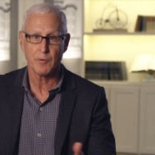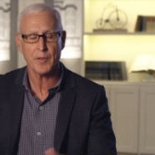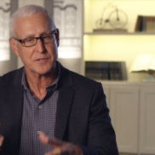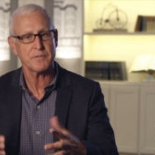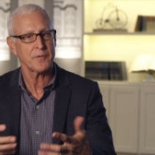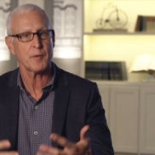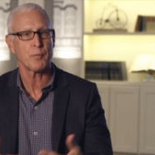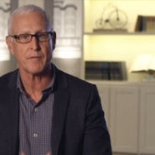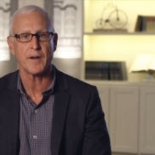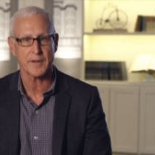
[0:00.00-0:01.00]
Well, that's a very
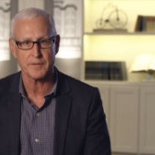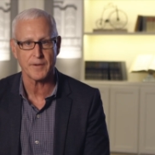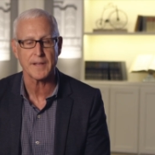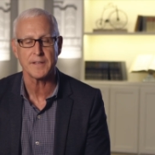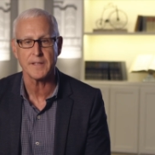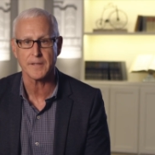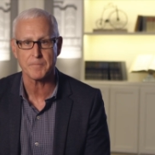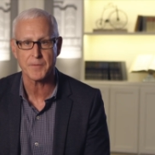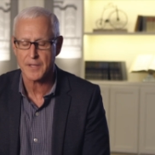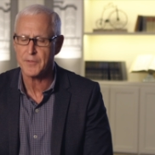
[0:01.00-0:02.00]
provocative
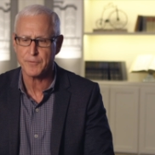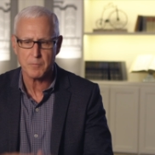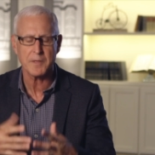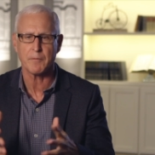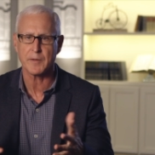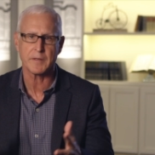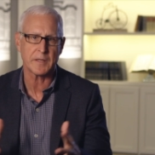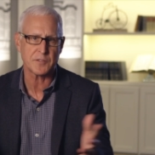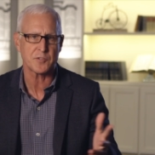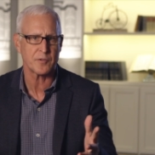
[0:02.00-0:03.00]
idea. And I think for me, it, re-
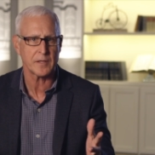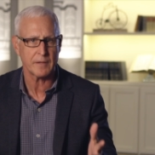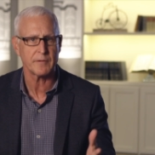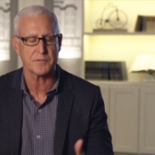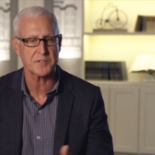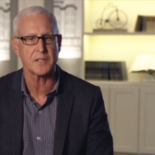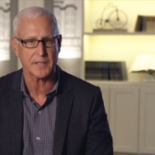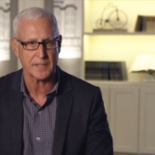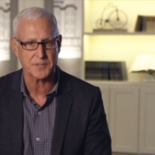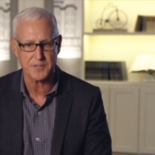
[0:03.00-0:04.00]
gets a certain level of
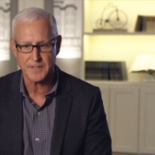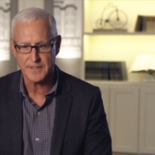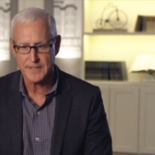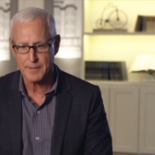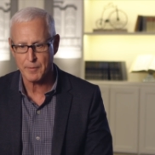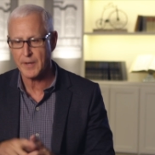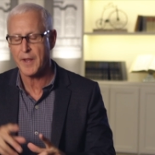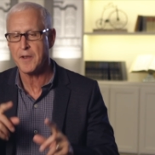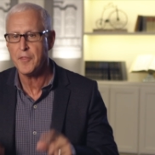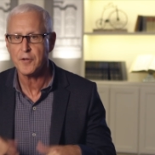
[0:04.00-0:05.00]
silliness. But
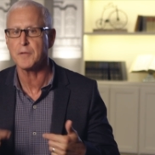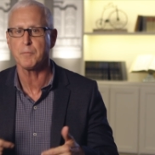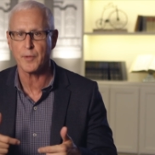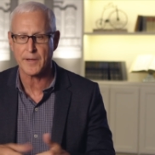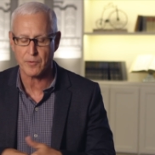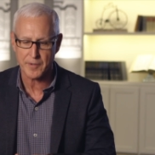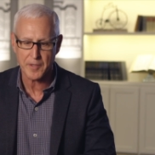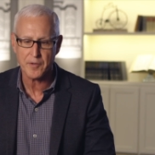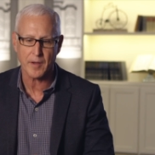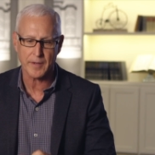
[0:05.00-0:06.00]
another complaint or
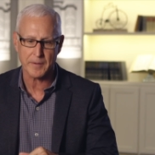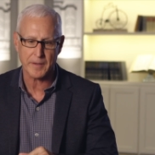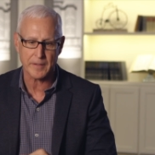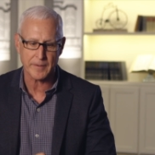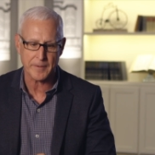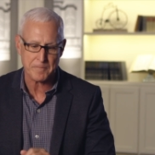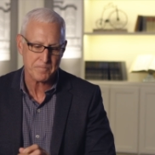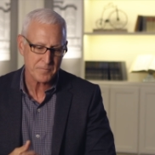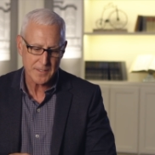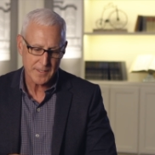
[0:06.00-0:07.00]
another uh, uh,
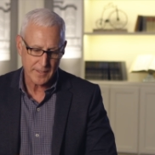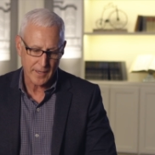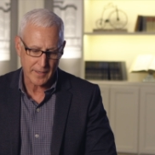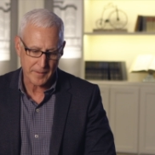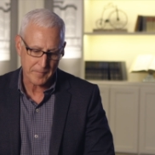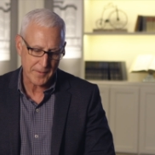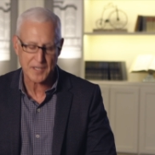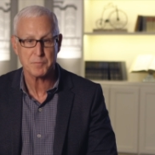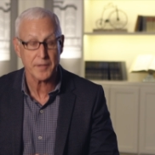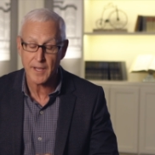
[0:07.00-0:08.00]
um, um,
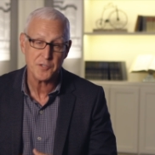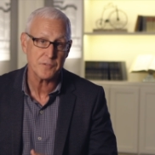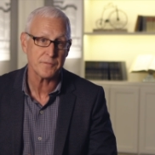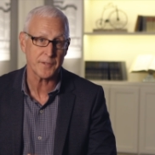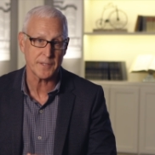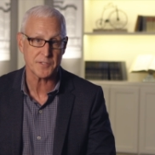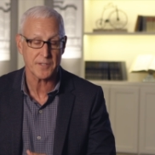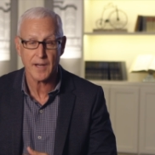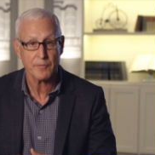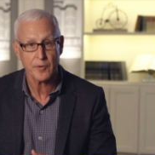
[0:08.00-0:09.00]
explanation for this
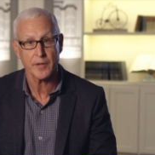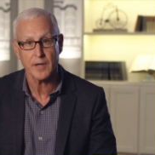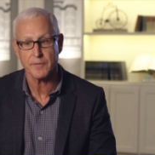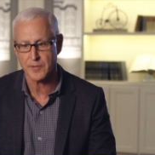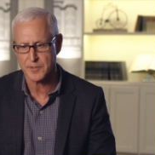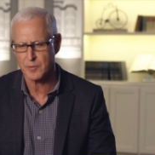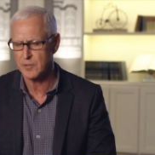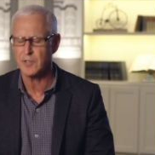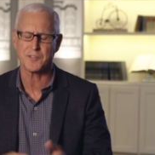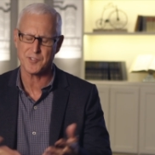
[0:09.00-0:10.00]
that I've heard offered is
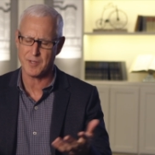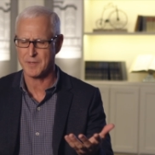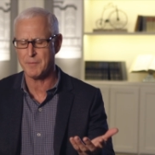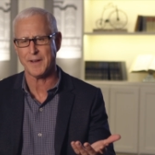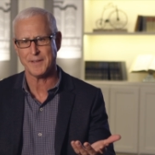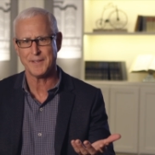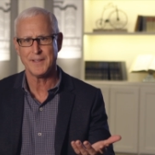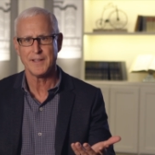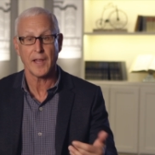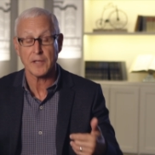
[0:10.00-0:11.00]
well, look, Jim, come on.
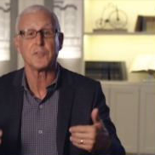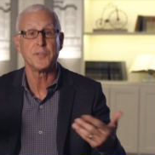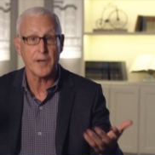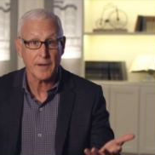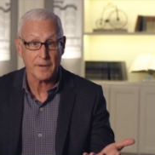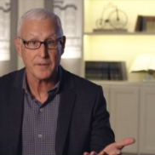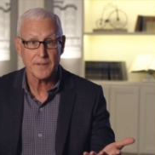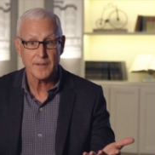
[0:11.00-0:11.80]
Like, duh.